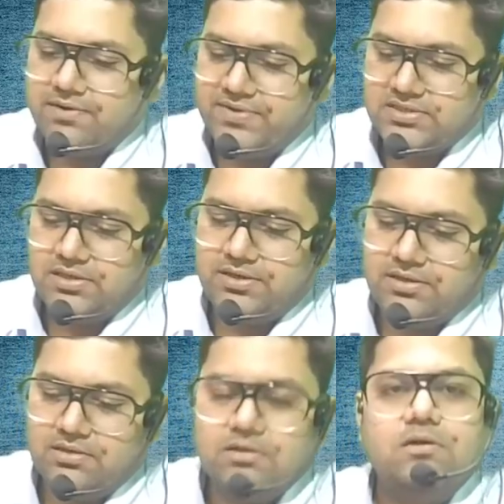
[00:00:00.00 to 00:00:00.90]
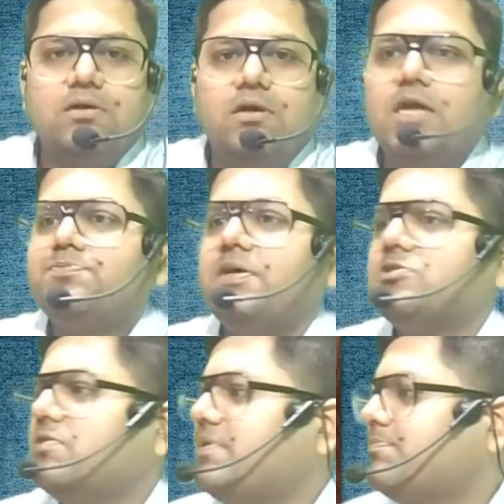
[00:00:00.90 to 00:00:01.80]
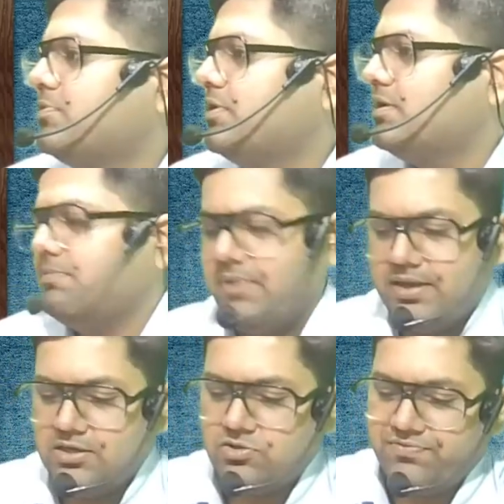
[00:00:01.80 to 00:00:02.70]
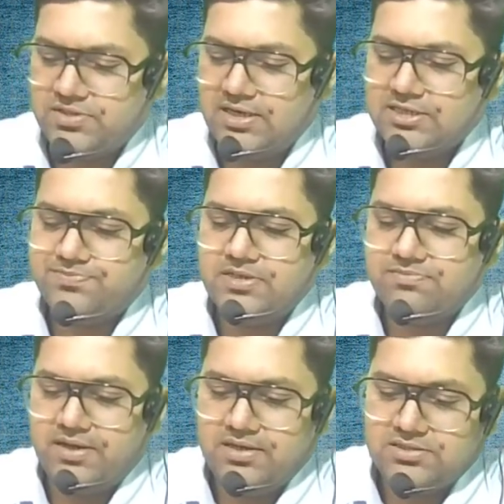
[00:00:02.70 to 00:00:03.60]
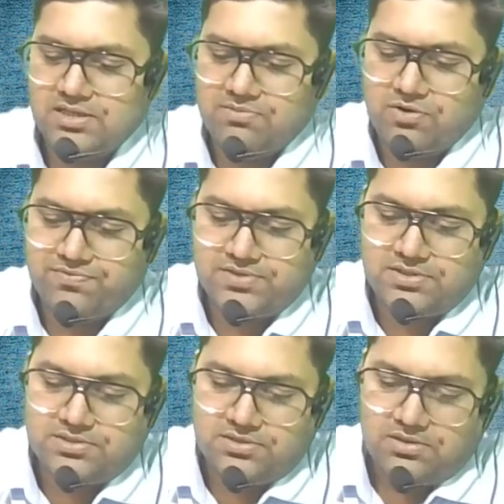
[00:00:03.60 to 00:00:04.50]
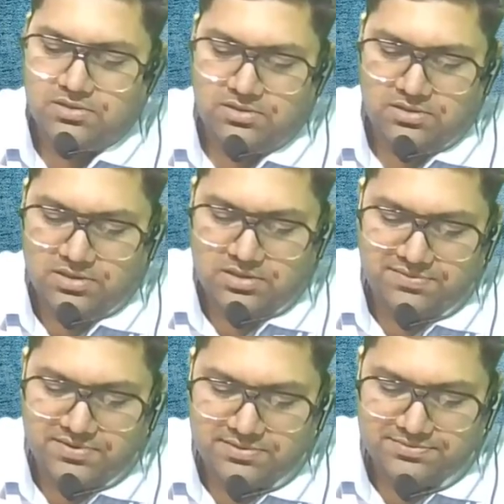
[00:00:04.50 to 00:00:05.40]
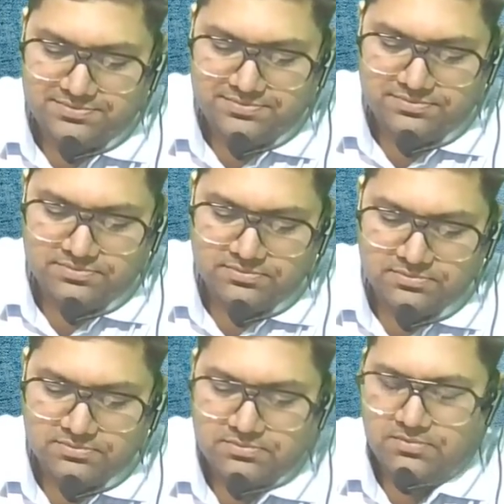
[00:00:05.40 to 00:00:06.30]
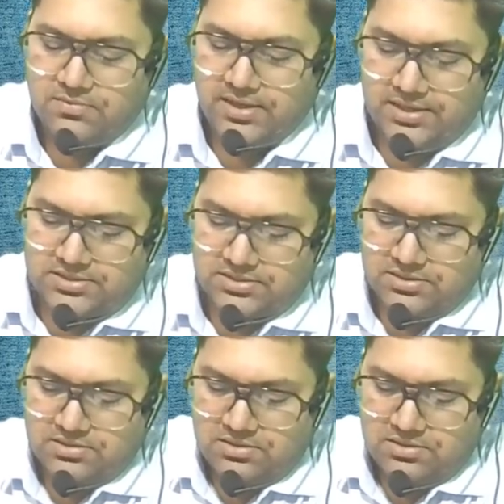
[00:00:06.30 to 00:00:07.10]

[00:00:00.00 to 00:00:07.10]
facility. Expense of employer minus official expense minus the amount which is recovered. Next,